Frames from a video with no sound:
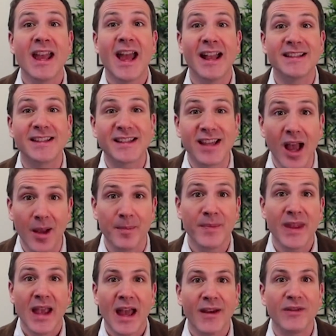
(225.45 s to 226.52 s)
and some
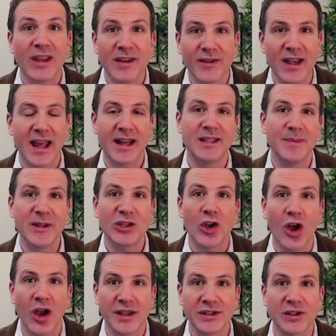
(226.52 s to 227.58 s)
have even had to be
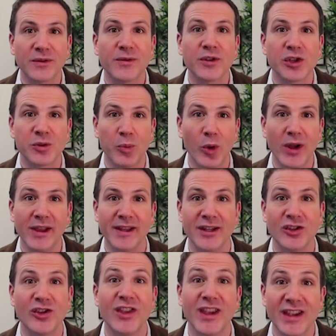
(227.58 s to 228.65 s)
tossed for spoilage.